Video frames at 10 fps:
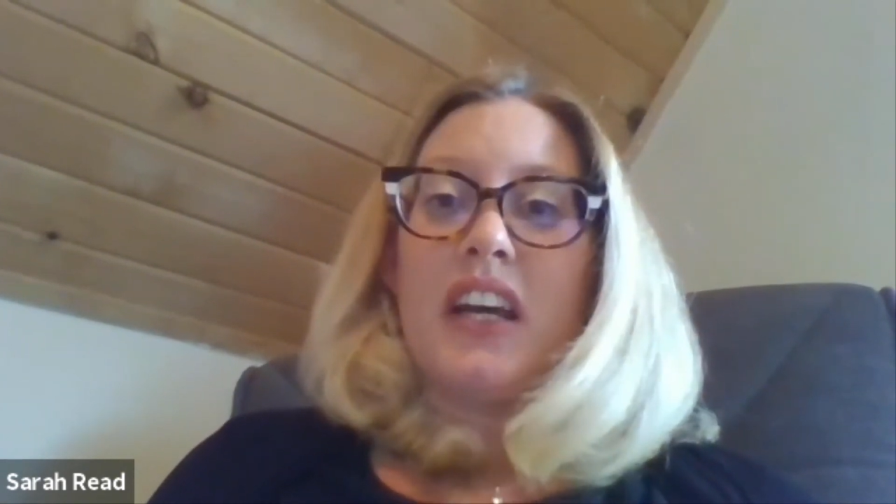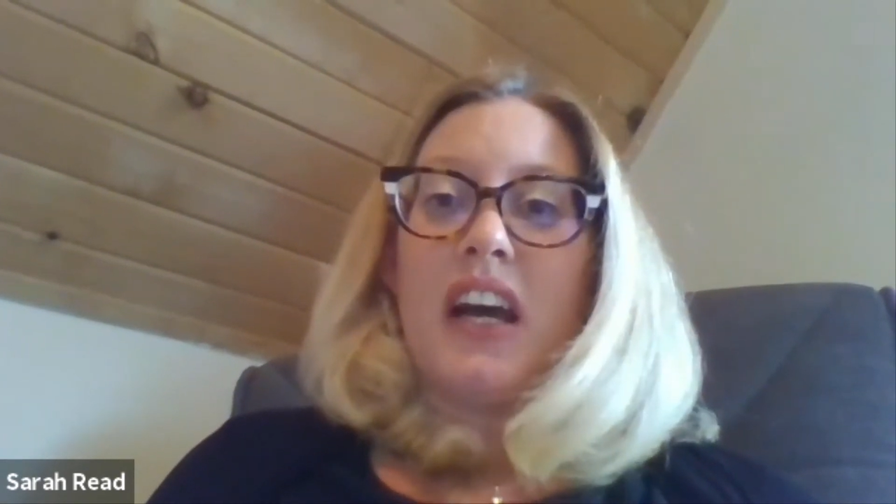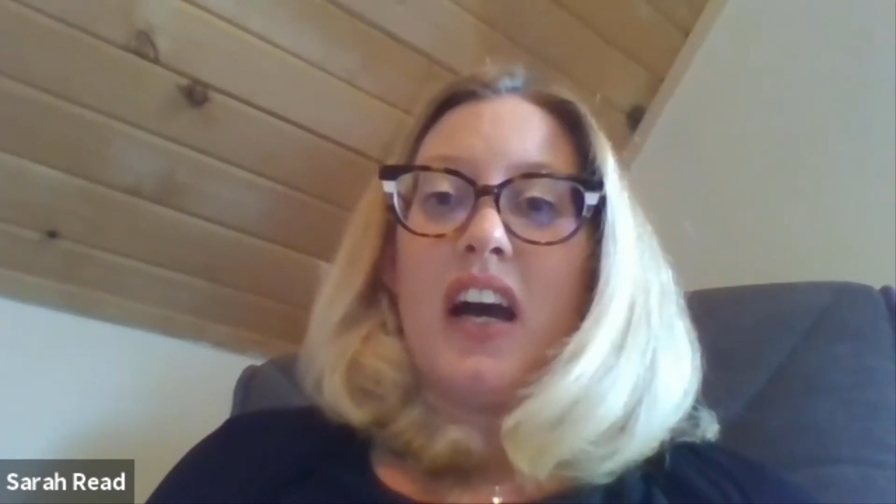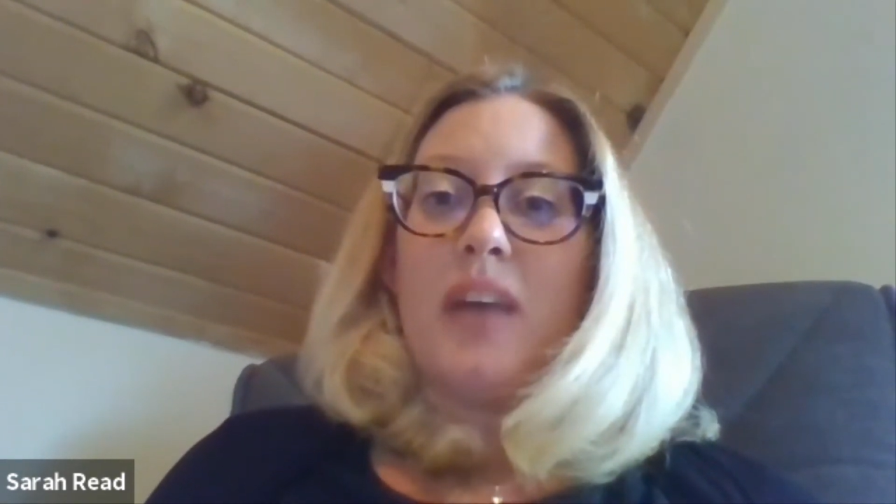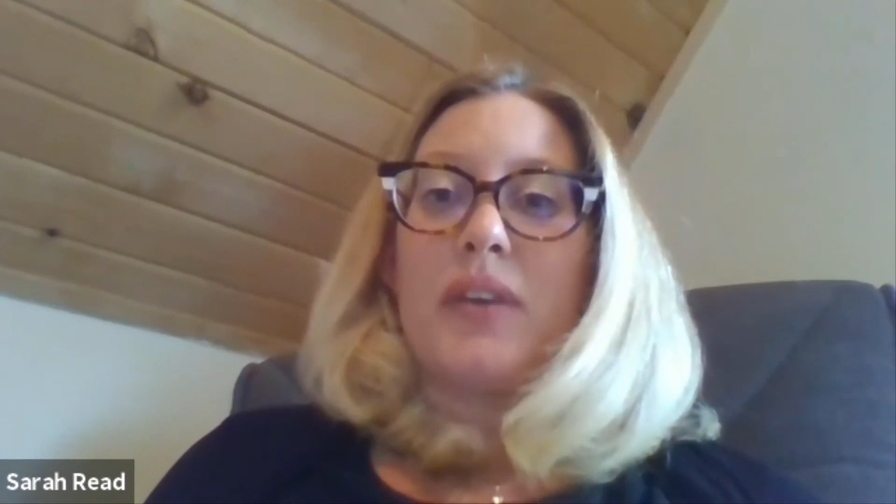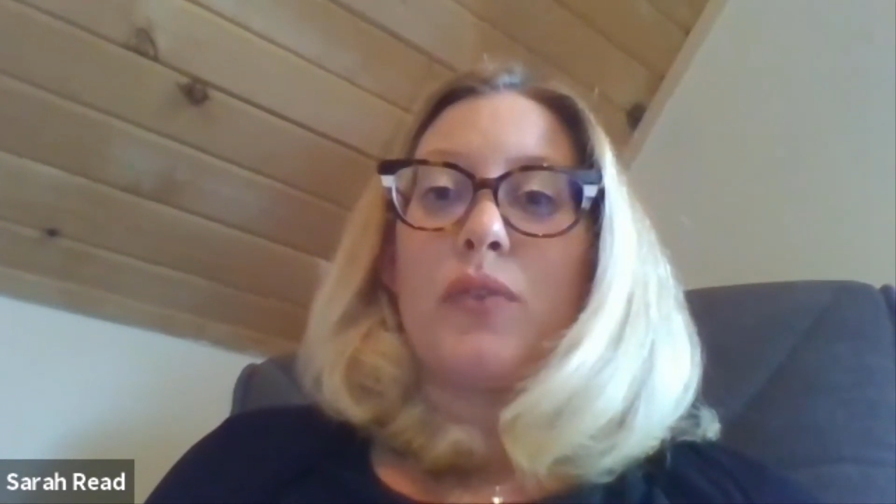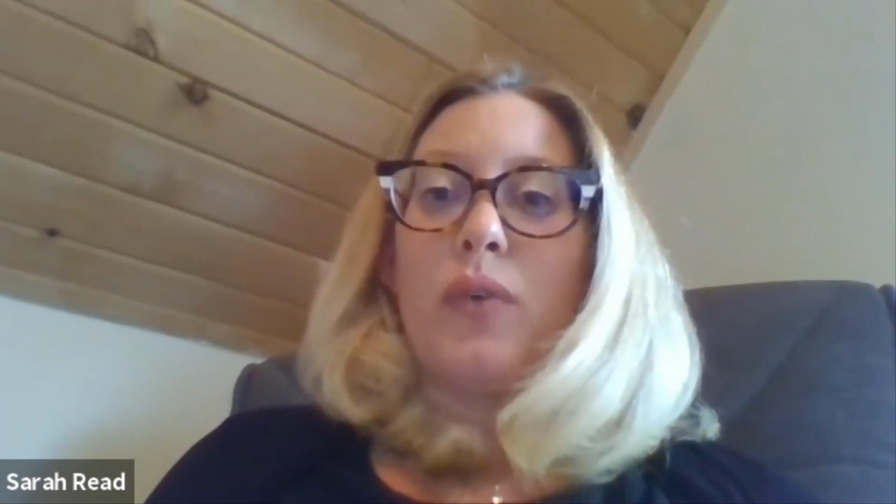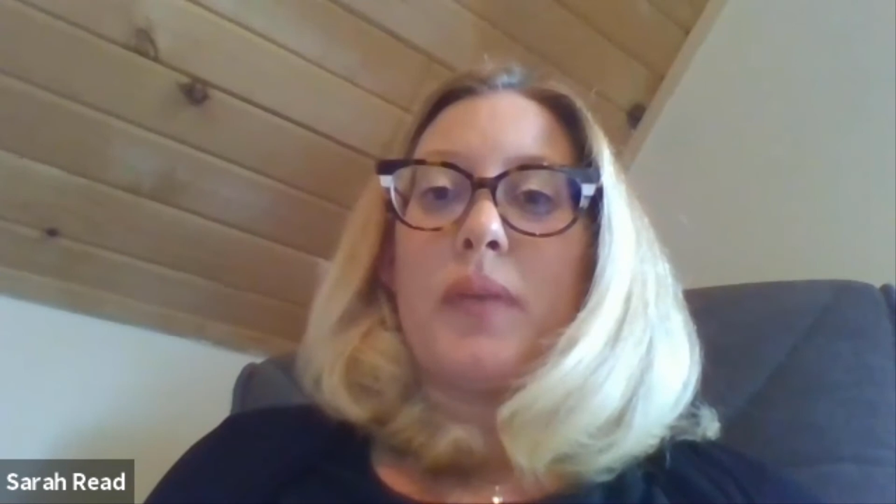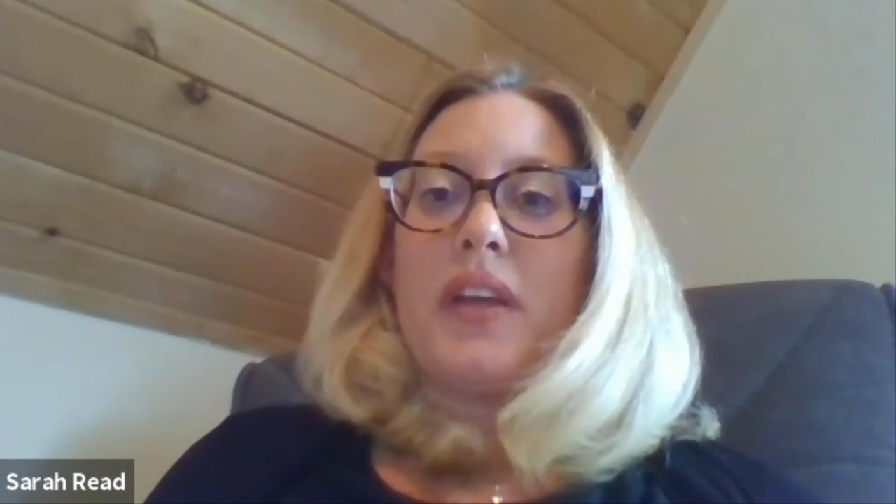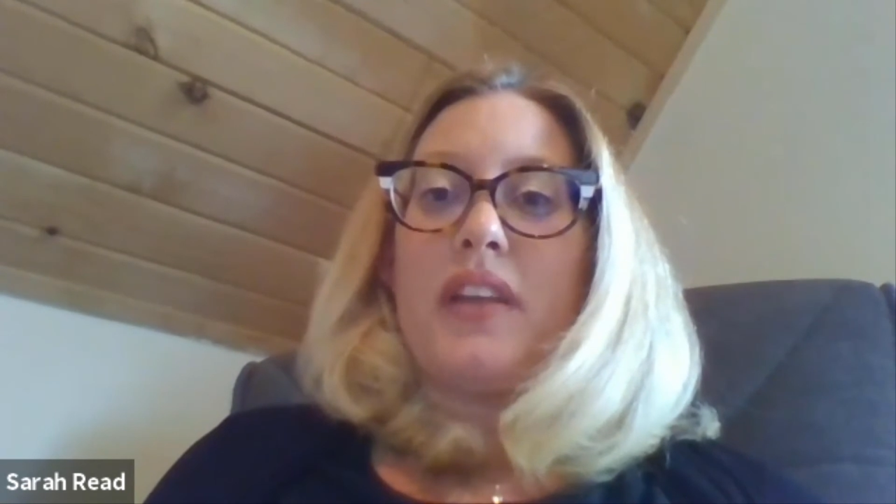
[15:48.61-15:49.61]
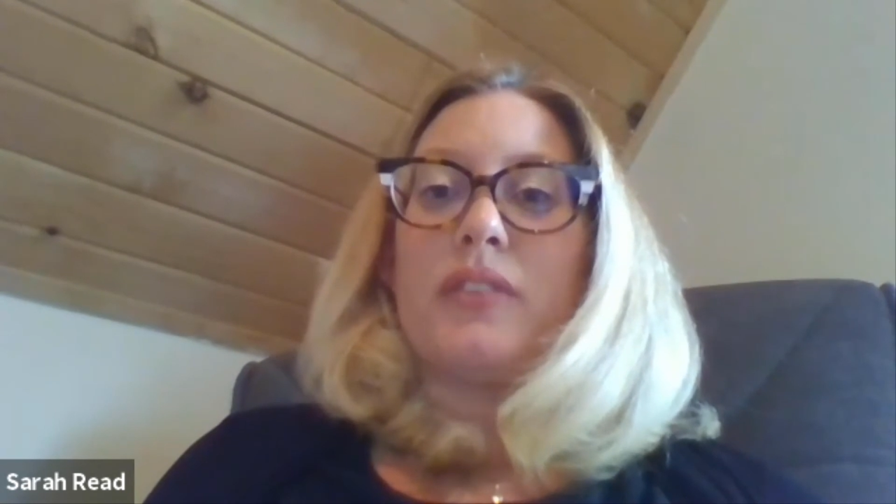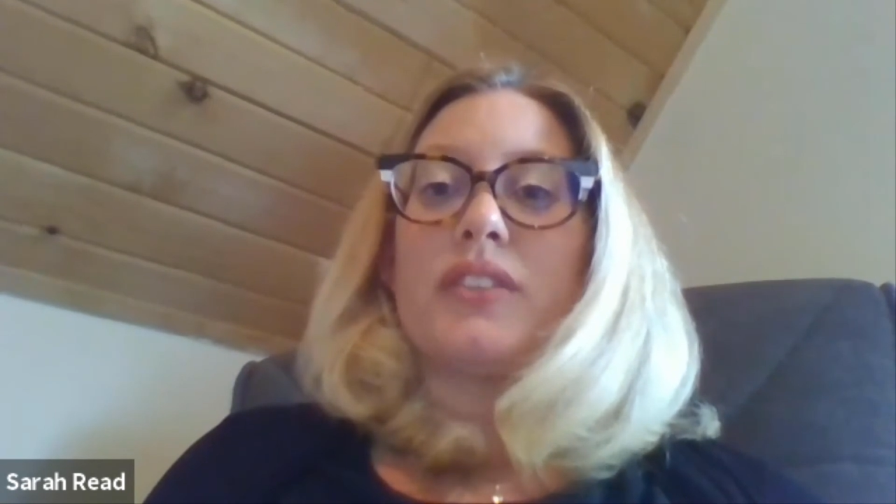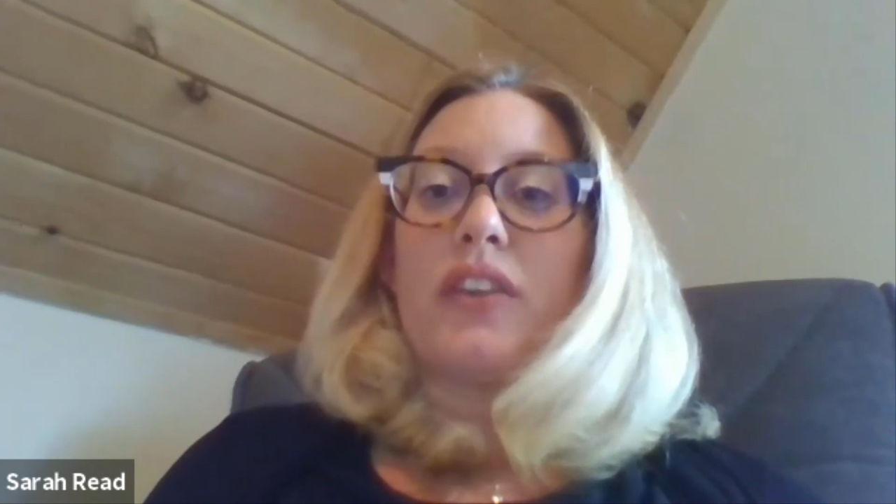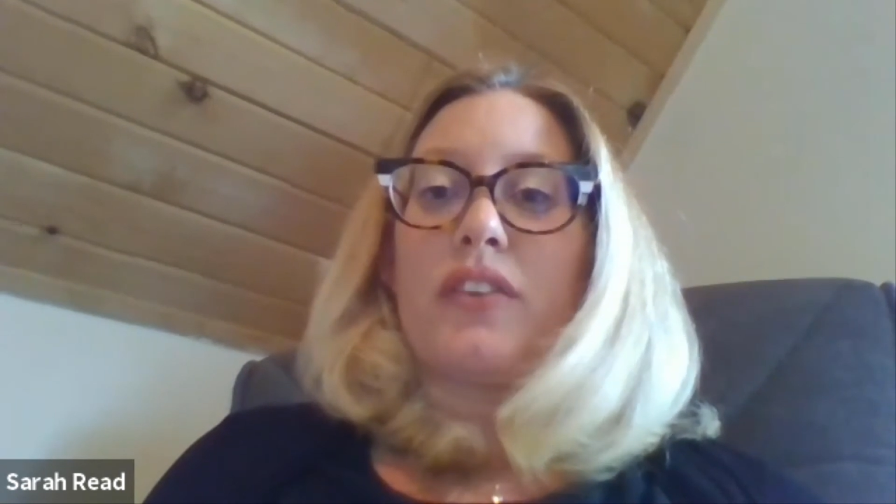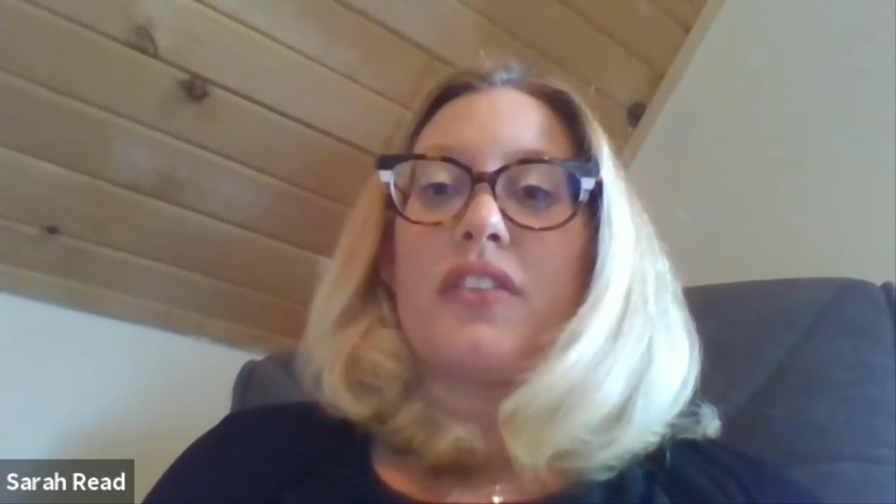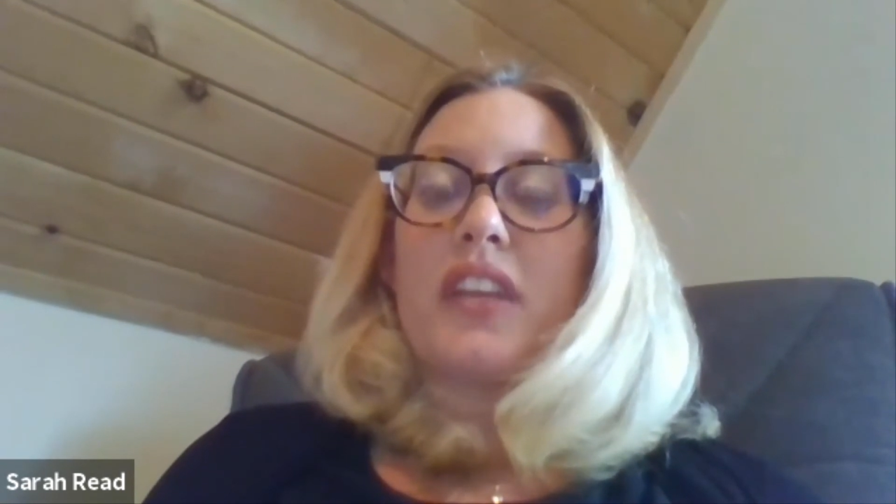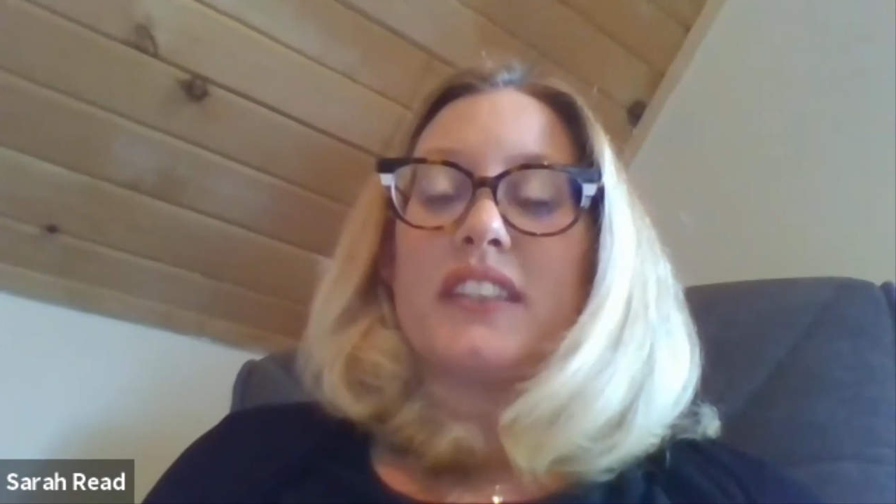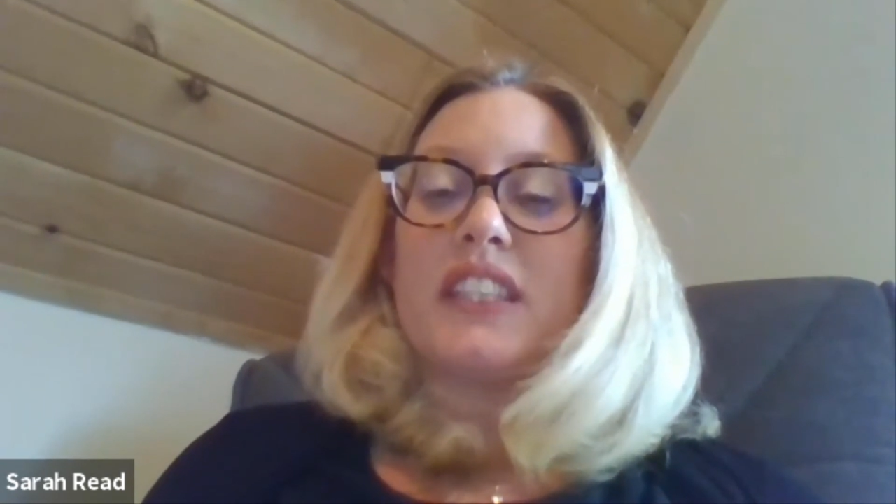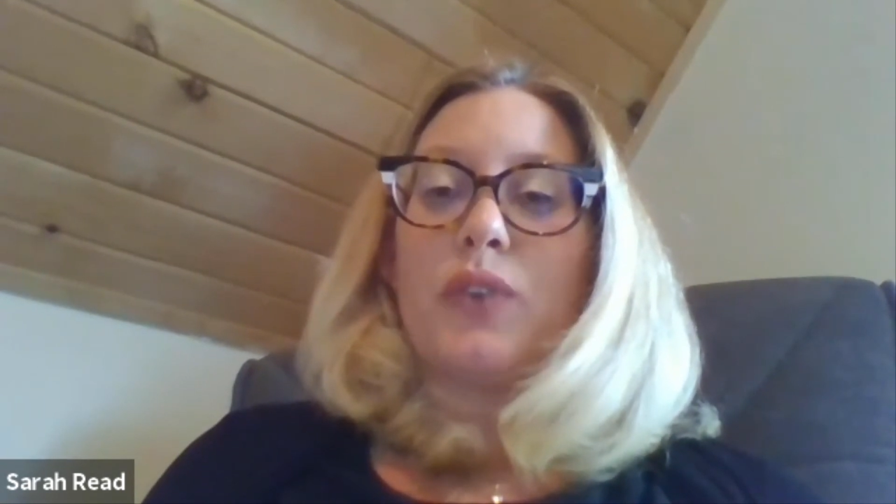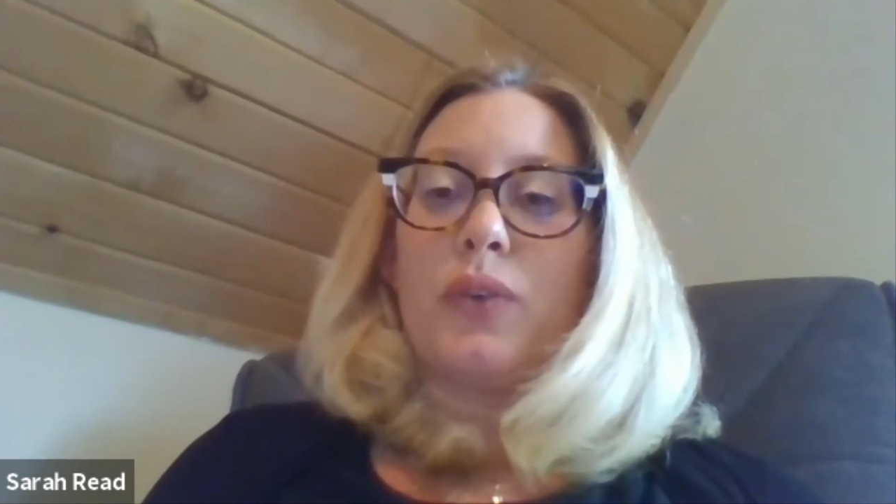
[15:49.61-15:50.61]
it will be those other things
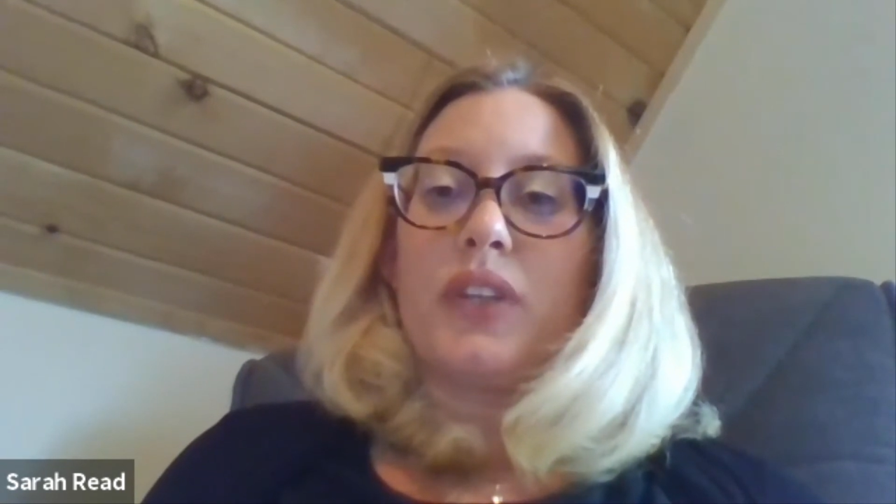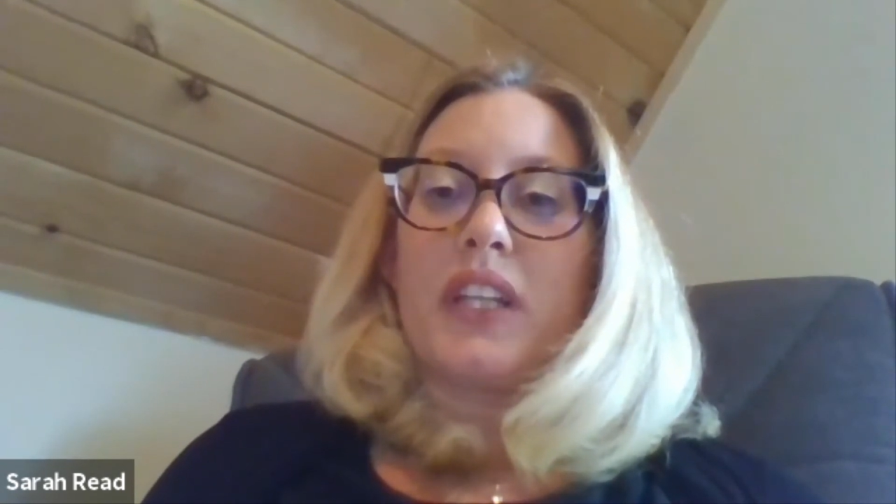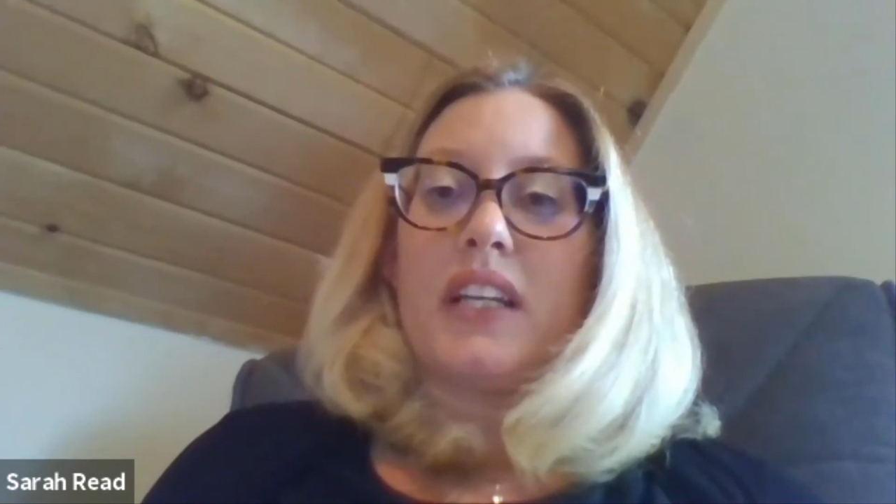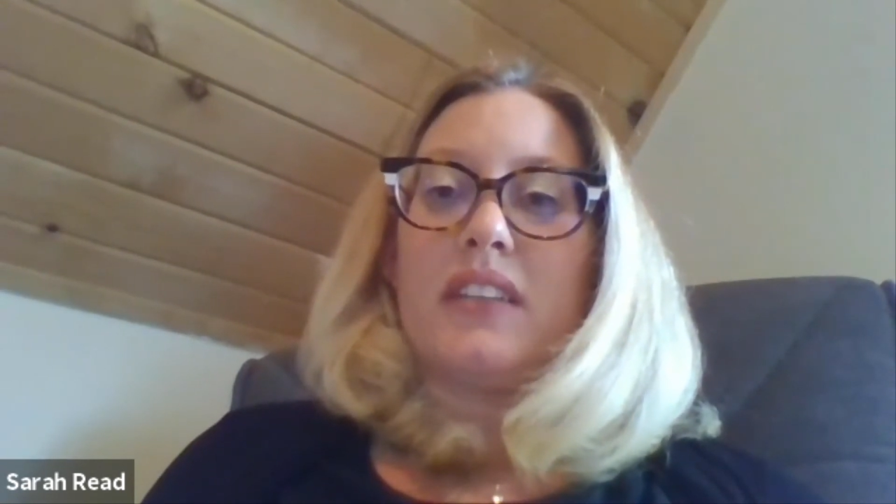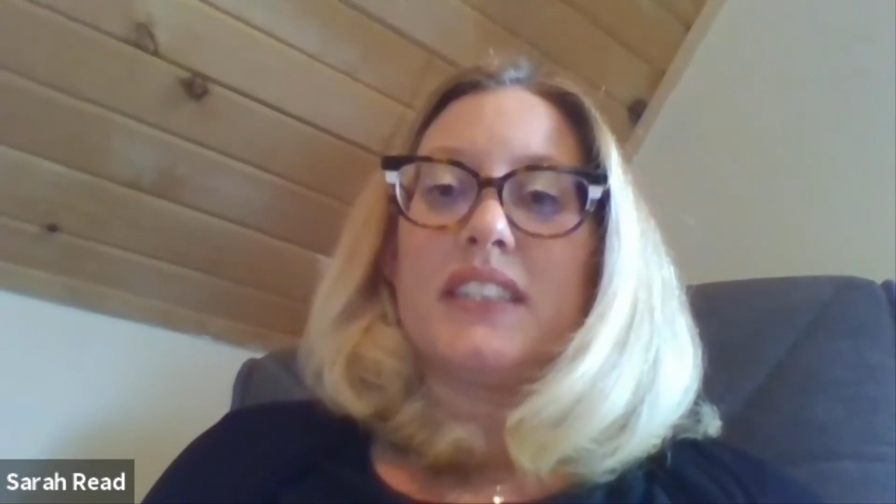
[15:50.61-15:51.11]
that will really